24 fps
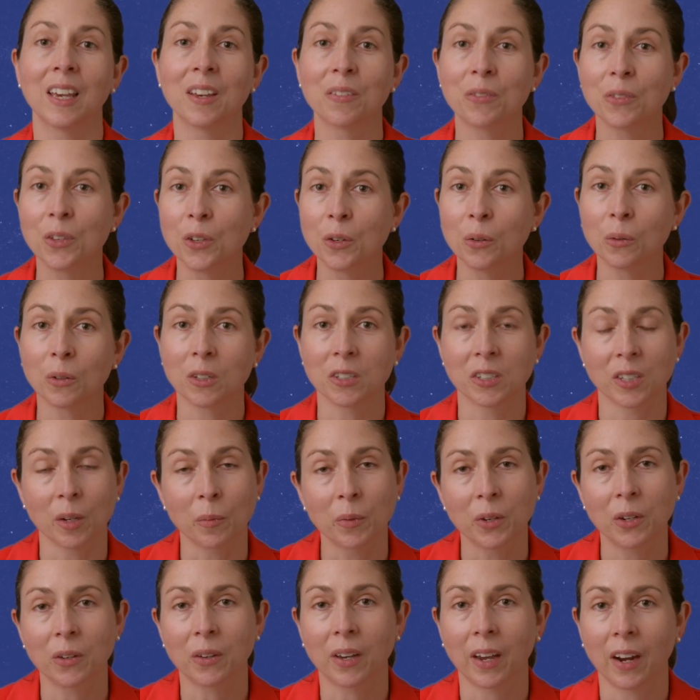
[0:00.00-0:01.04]
If you or
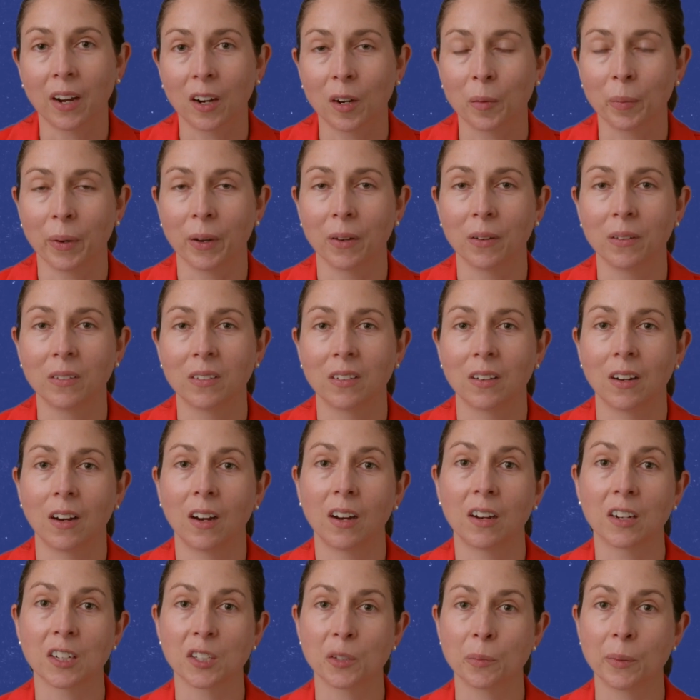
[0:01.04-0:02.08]
someone you care about
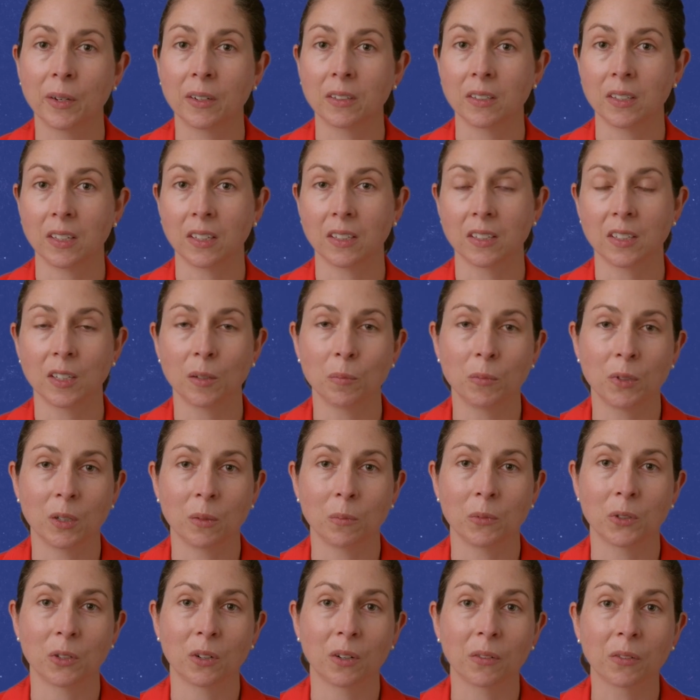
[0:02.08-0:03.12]
are experiencing
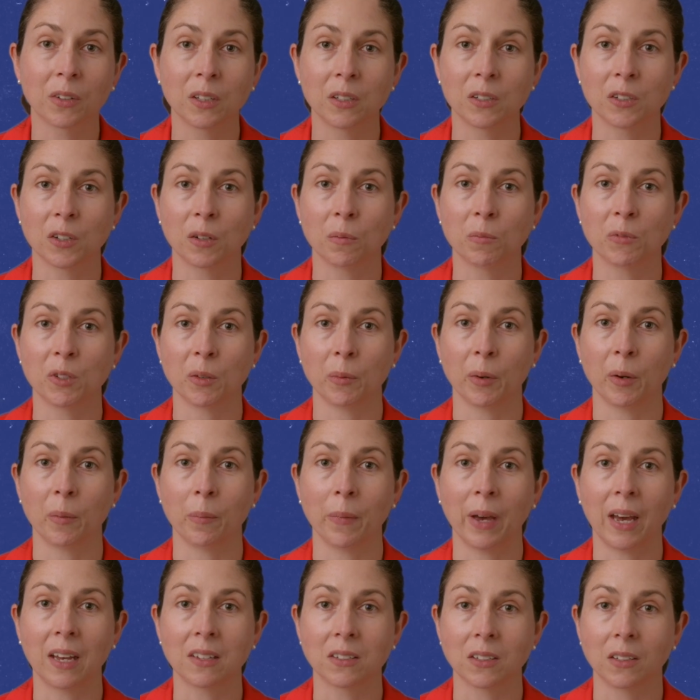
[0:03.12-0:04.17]
symptoms or have concerns about
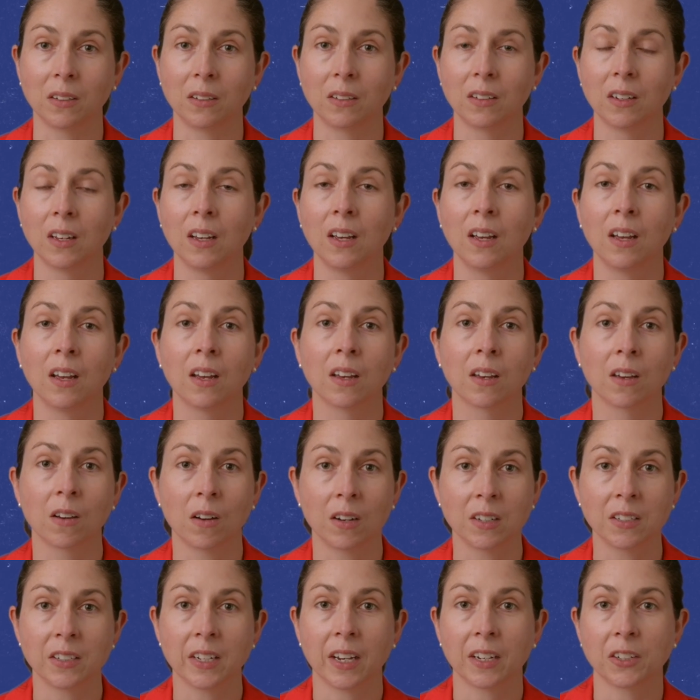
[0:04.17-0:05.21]
MASLD,
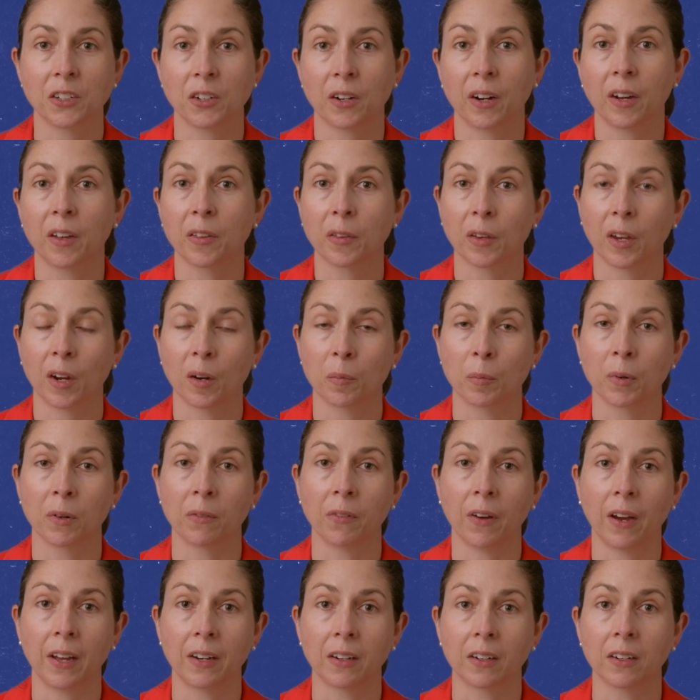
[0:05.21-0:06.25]
contact your healthcare
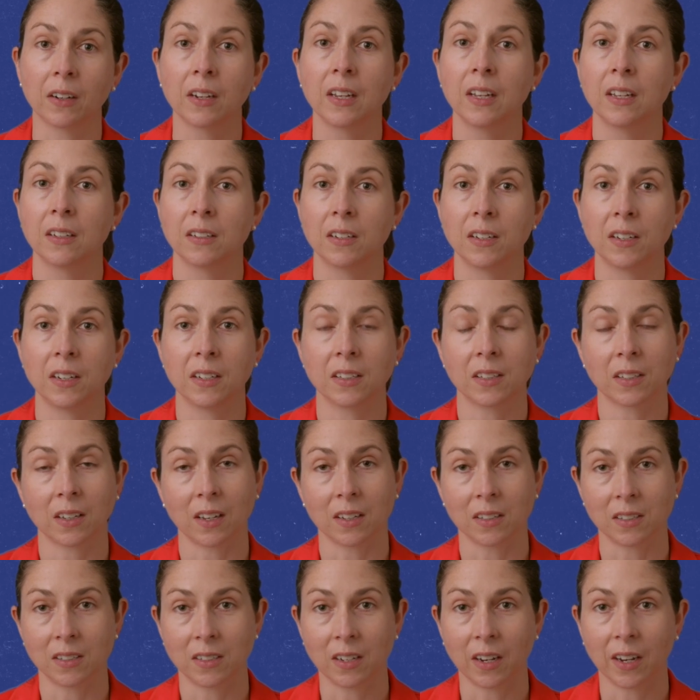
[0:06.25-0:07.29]
provider to
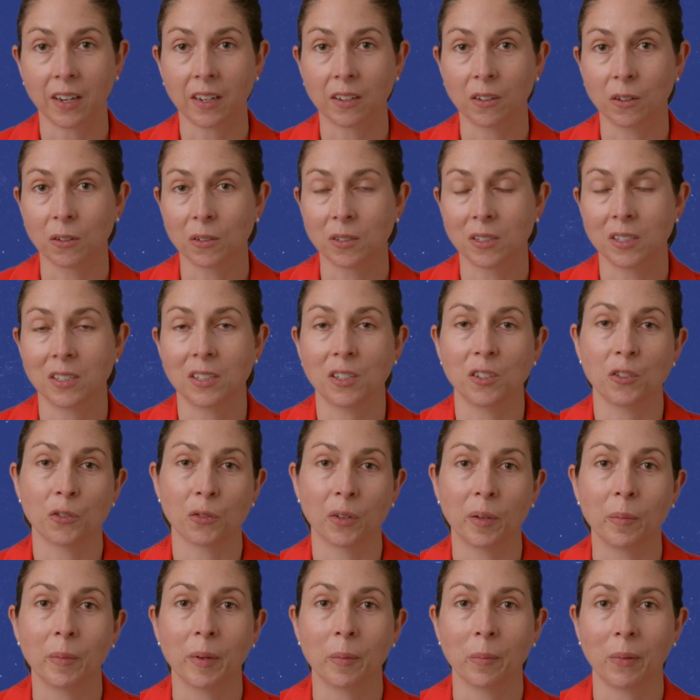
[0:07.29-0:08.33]
discuss diagnosis and
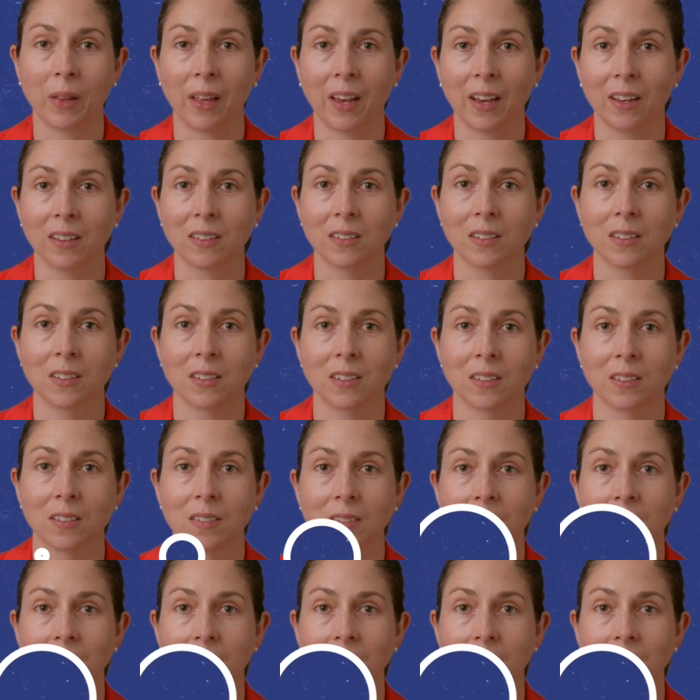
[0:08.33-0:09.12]
treatment plans.